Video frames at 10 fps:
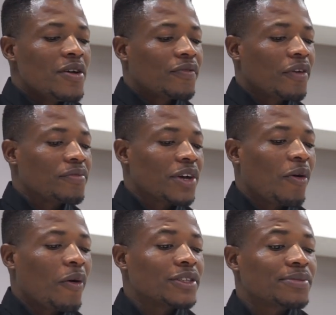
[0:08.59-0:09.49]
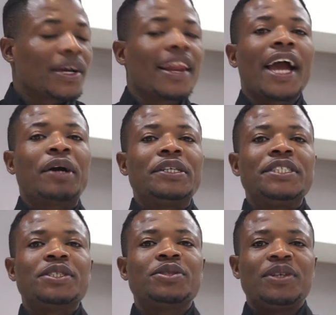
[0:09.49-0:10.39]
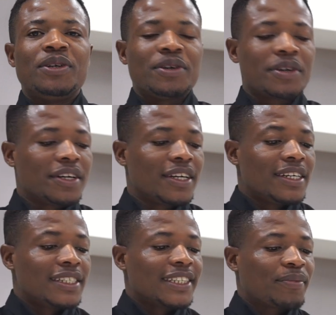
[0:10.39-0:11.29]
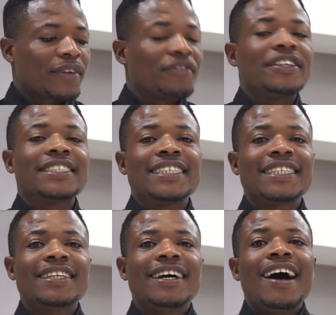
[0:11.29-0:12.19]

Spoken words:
from the gospel according to Luke chapter 14,